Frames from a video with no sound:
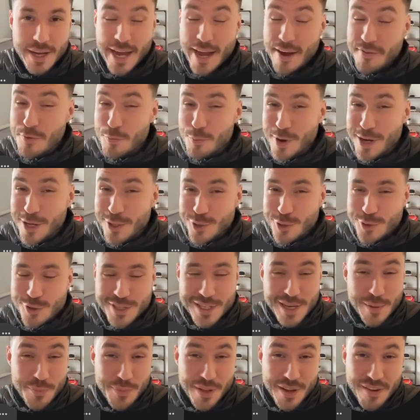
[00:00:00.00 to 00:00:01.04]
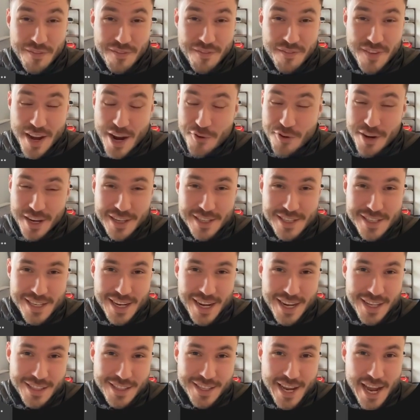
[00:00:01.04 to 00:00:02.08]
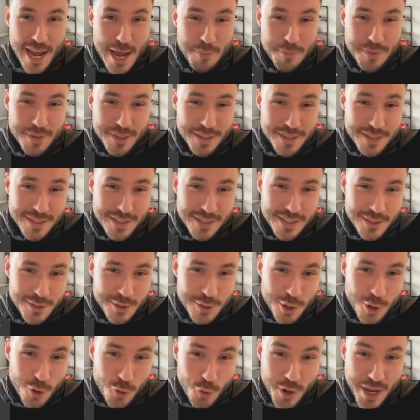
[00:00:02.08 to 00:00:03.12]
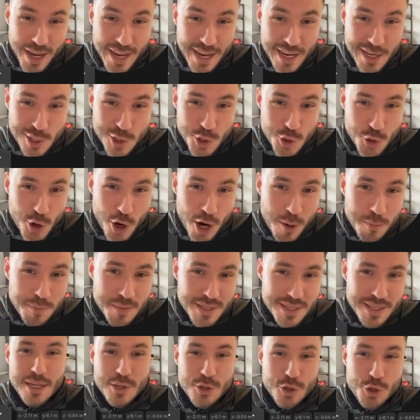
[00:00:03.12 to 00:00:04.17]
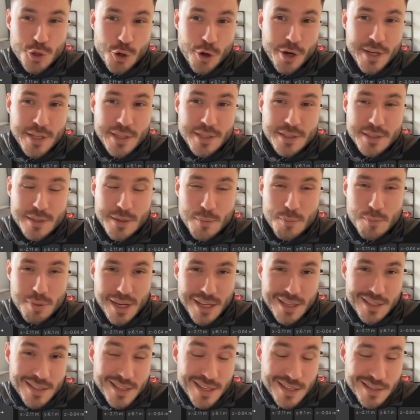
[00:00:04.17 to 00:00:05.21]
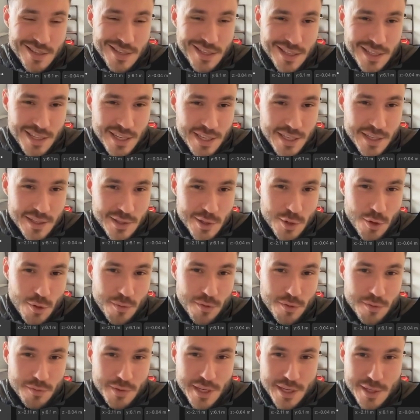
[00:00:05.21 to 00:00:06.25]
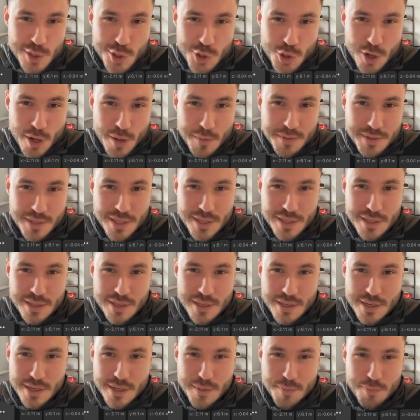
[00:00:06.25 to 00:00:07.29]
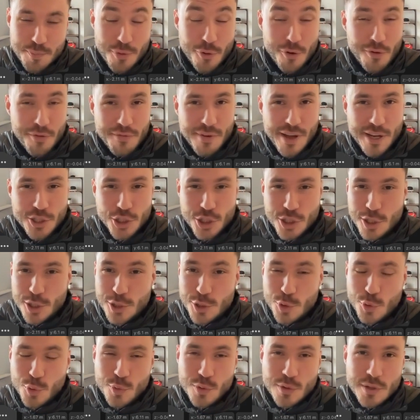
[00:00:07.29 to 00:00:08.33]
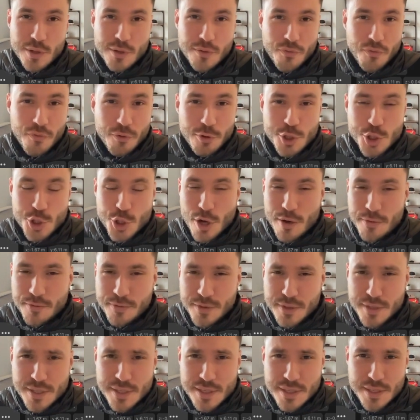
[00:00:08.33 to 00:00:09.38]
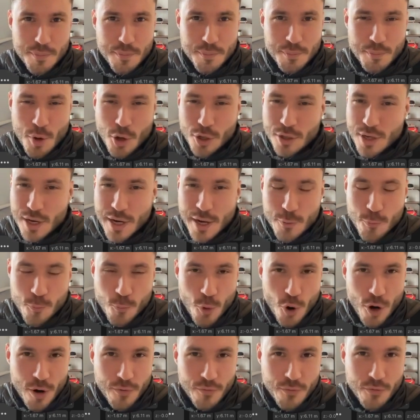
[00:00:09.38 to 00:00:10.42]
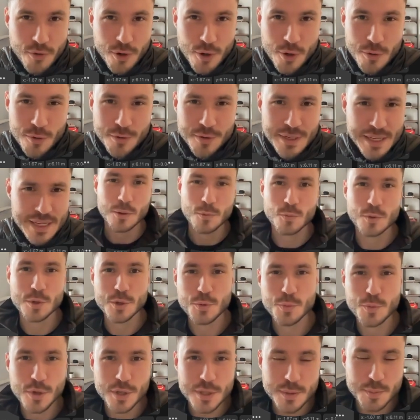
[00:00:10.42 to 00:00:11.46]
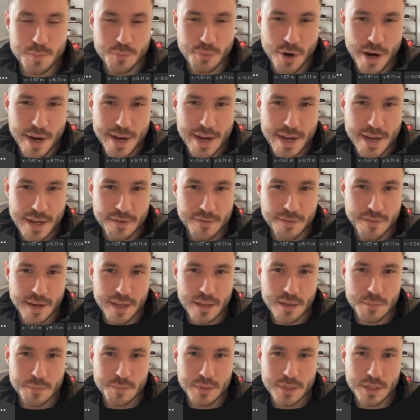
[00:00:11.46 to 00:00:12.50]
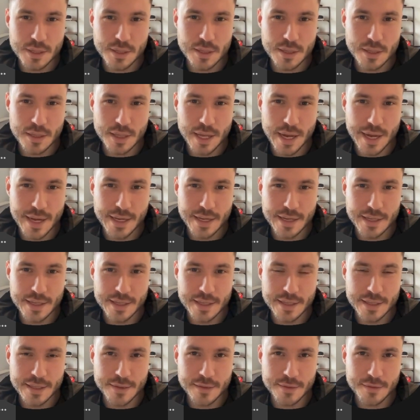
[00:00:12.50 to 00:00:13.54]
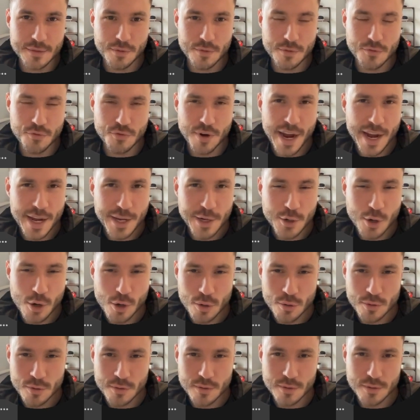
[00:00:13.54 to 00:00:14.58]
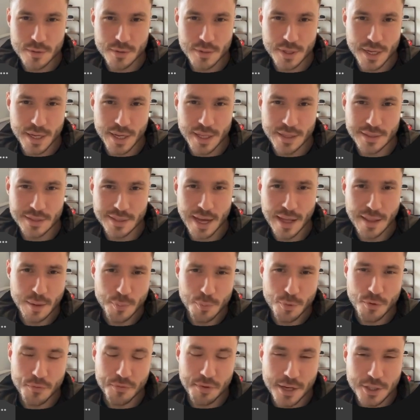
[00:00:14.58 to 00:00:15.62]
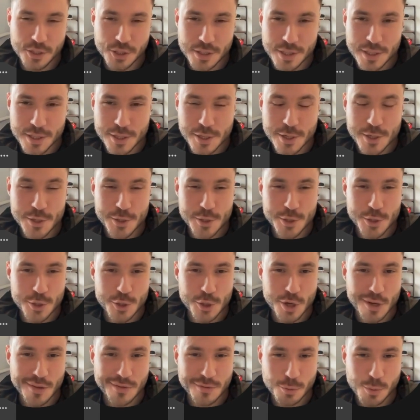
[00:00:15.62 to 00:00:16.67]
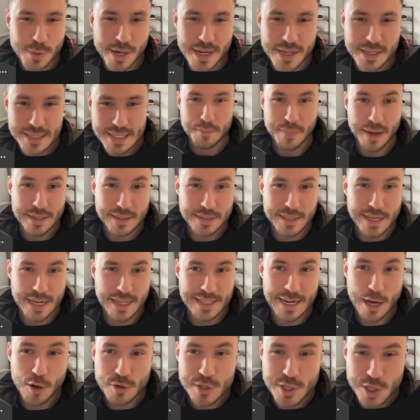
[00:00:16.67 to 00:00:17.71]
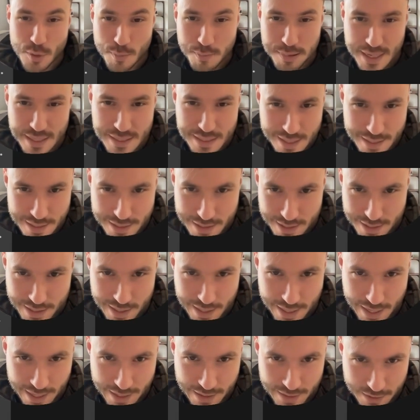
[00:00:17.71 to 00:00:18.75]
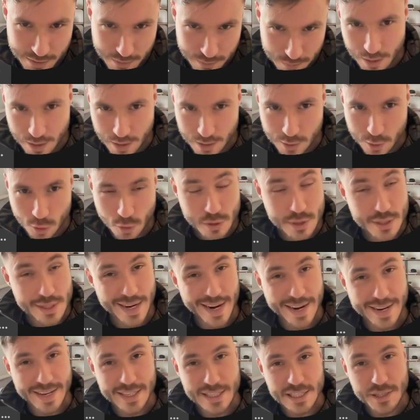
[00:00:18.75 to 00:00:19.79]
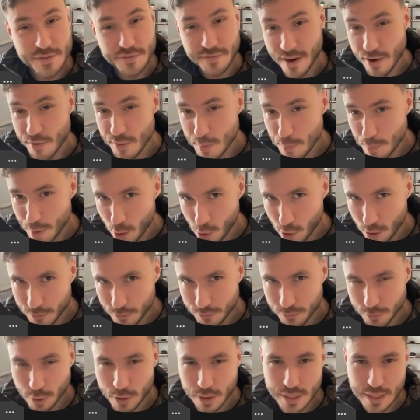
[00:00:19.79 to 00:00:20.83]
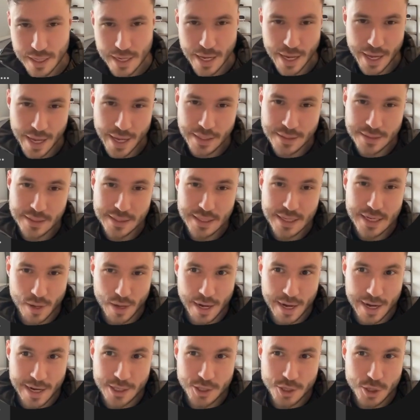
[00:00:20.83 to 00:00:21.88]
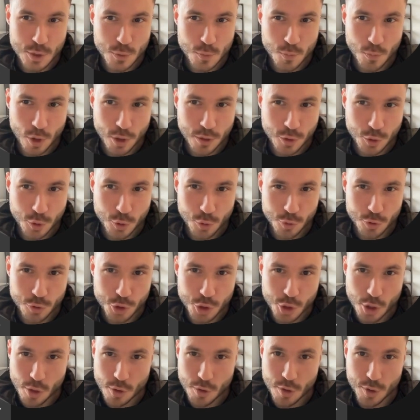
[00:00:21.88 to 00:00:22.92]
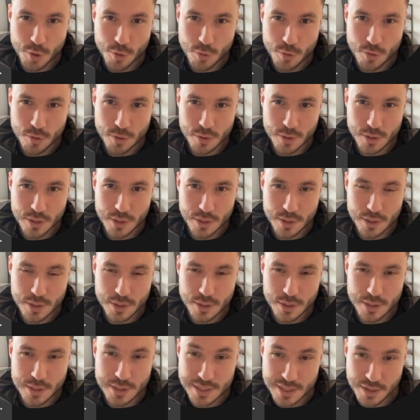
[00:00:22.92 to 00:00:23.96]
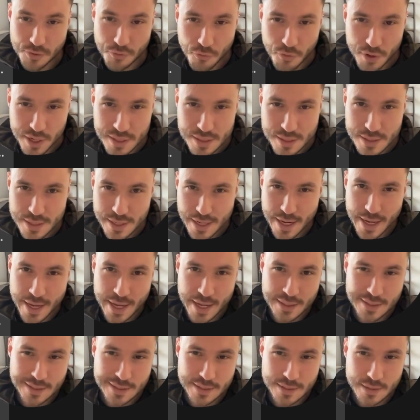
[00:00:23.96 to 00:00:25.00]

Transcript: Hey everyone, so something very exciting happens. So xNURBS joined Plasticity. So xNURBS is a professional tool for surface modeling workflow, which was prior available like in Rhino and other professional uh, software. But yeah, now it's on Plasticity and it looks like it's very powerful. And I just want to show you a difference and